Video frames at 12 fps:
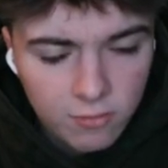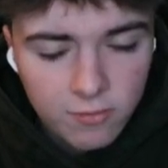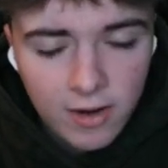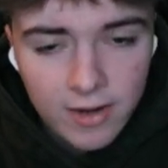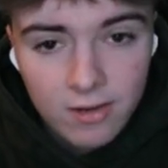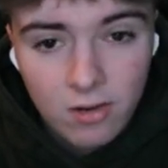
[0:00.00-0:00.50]

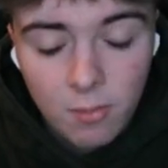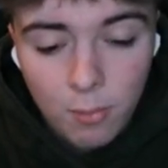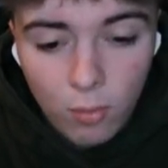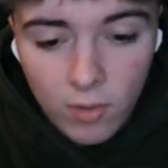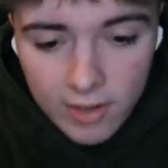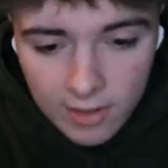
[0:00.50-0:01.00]
finding our
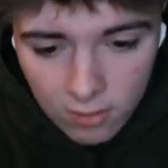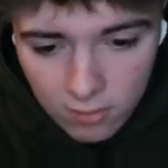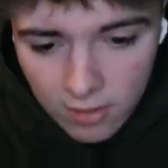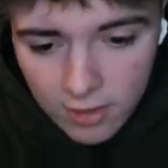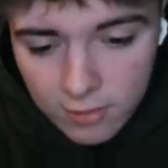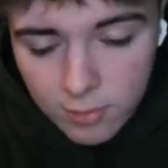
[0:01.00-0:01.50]
breakout
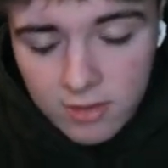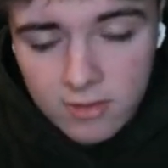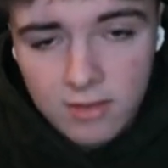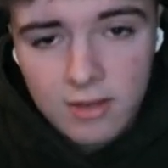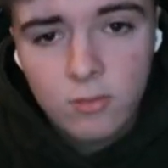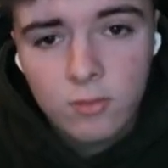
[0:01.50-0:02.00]
lines, because
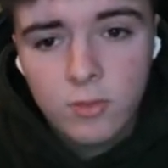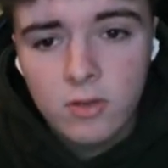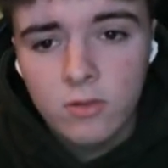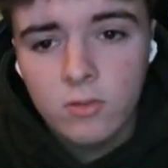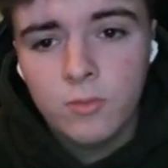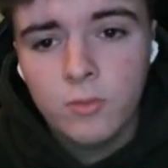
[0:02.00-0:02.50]
that's what we
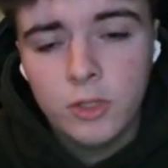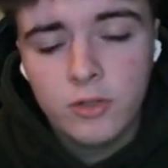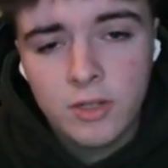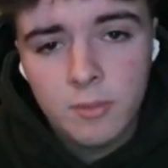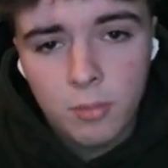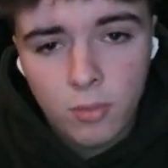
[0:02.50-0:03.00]
do. We
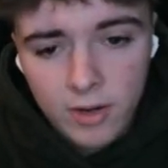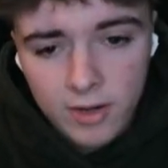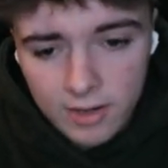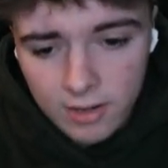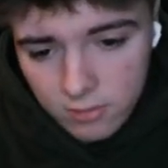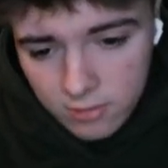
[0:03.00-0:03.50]
trade
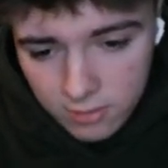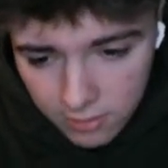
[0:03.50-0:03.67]
breakouts. All